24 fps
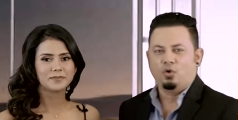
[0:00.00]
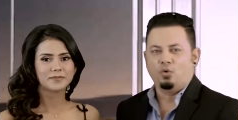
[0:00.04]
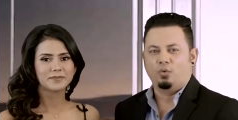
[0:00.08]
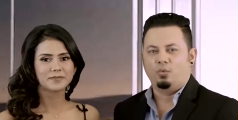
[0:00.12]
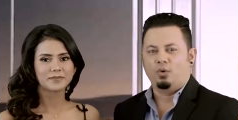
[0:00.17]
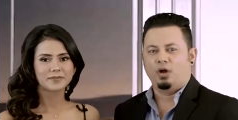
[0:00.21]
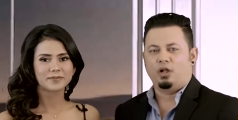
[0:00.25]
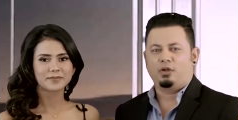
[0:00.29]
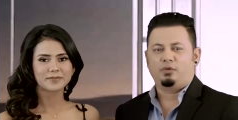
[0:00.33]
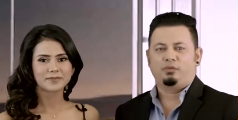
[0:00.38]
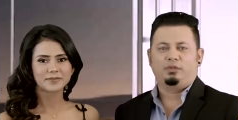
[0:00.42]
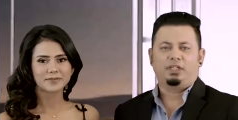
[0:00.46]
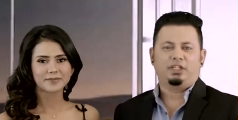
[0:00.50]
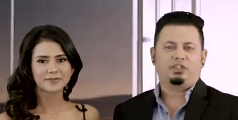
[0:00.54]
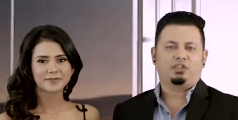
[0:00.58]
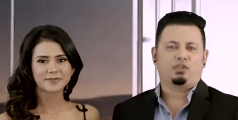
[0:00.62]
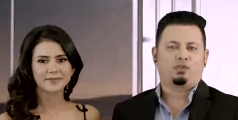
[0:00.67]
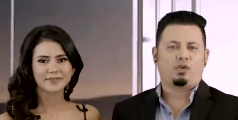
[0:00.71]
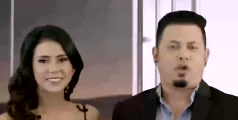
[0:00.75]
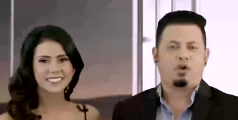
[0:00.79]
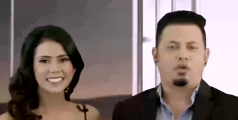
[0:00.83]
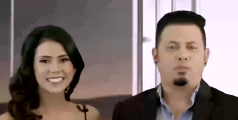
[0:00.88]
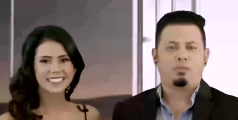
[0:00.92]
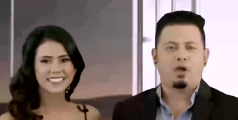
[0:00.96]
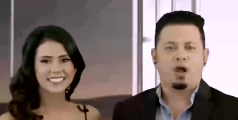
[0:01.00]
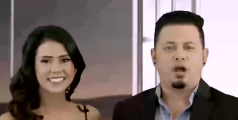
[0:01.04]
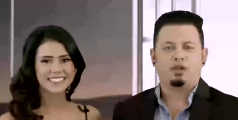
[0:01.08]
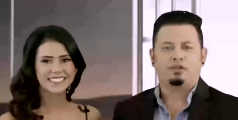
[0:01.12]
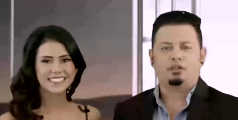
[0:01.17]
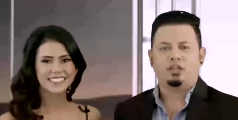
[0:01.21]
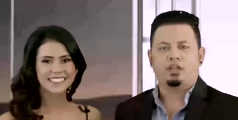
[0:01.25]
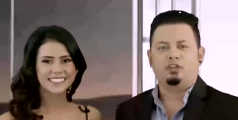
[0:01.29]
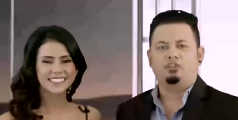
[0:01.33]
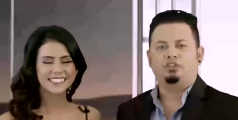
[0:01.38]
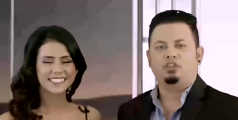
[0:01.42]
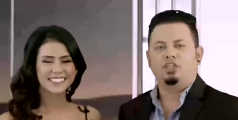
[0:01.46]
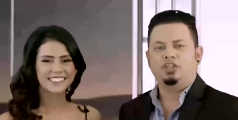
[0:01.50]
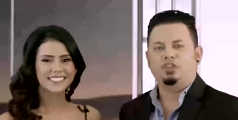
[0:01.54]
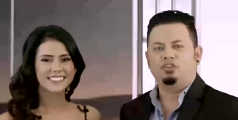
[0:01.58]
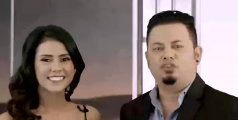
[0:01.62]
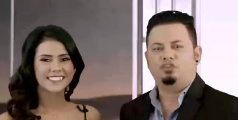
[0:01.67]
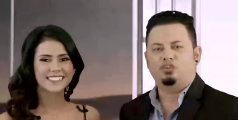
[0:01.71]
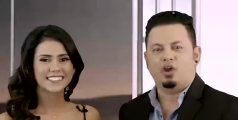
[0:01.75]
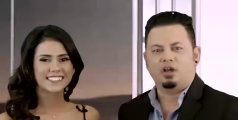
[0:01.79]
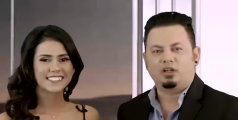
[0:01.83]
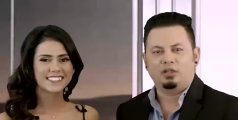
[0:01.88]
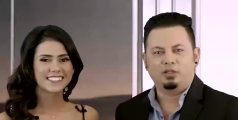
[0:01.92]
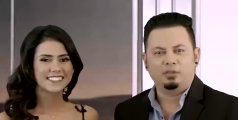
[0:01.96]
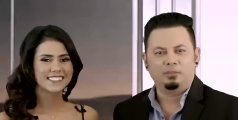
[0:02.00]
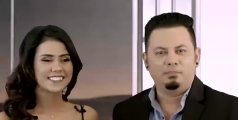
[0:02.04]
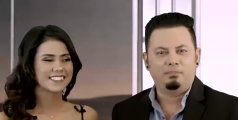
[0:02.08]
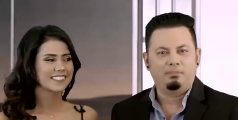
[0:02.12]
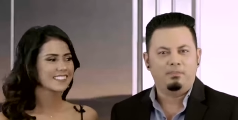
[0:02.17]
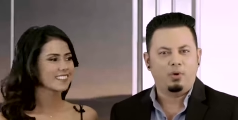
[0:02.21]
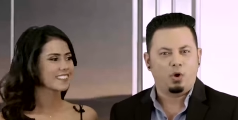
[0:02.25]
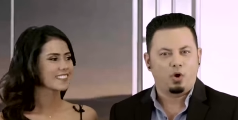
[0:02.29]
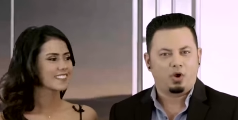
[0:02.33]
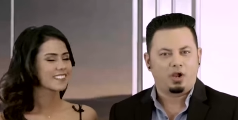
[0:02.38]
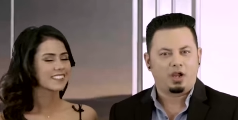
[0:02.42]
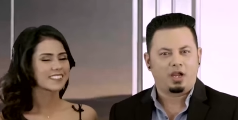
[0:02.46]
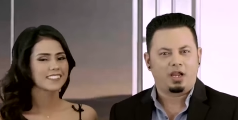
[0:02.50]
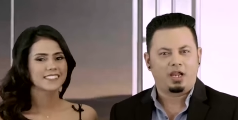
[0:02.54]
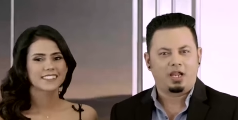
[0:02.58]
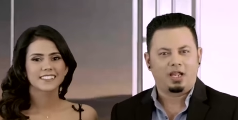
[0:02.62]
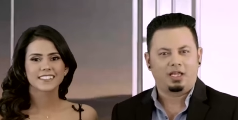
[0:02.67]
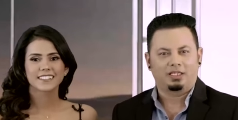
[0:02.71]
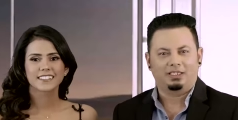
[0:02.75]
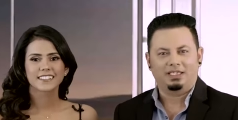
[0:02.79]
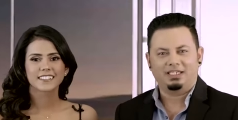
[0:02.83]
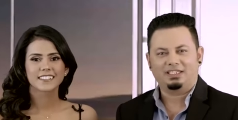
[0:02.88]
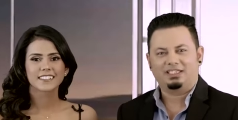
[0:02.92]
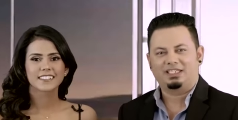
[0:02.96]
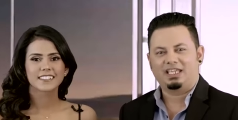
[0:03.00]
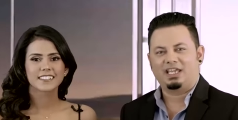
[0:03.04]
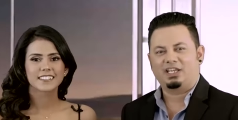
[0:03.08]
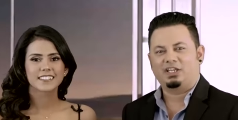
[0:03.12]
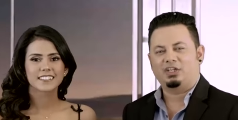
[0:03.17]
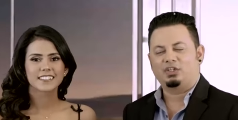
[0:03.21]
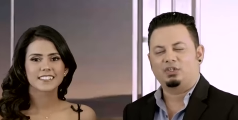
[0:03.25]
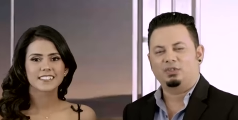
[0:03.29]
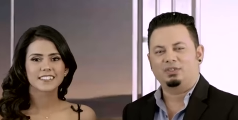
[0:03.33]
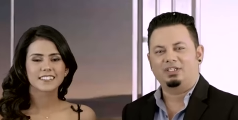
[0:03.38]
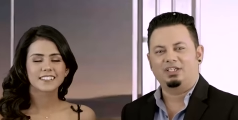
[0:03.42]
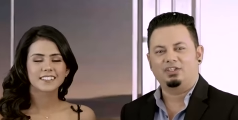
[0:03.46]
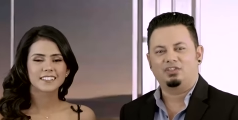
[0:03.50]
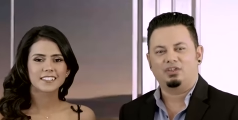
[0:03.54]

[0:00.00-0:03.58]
Speaker 1: Well, let's talk about The Jungle Book. So let's get into The